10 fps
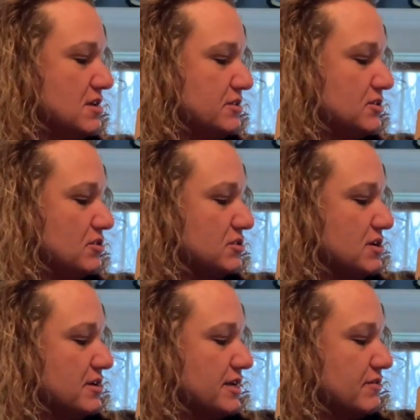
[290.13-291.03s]
So you're
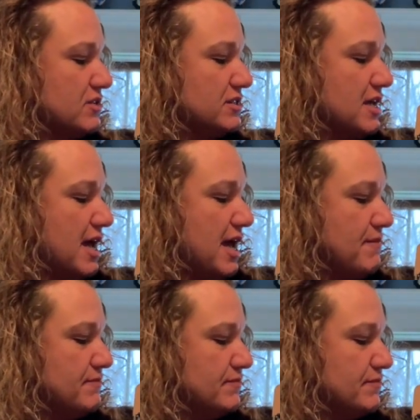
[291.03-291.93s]
starting at the
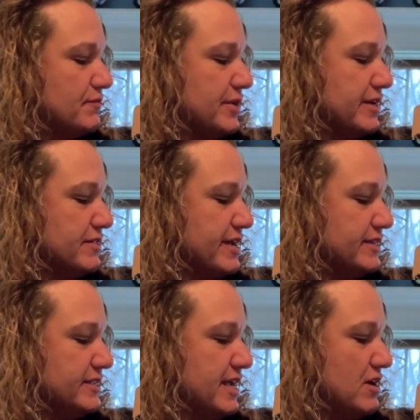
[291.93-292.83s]
top, big
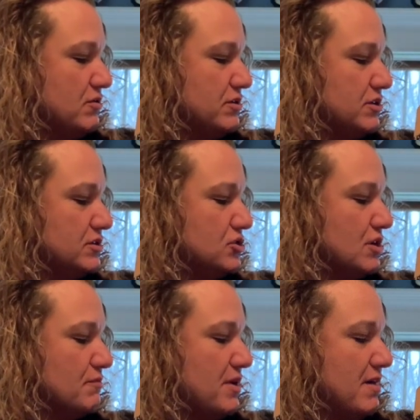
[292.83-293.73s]
line down,
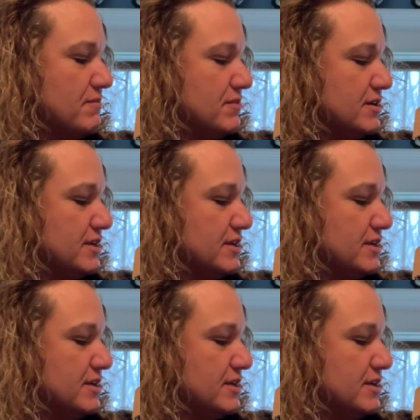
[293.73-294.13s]
jump up,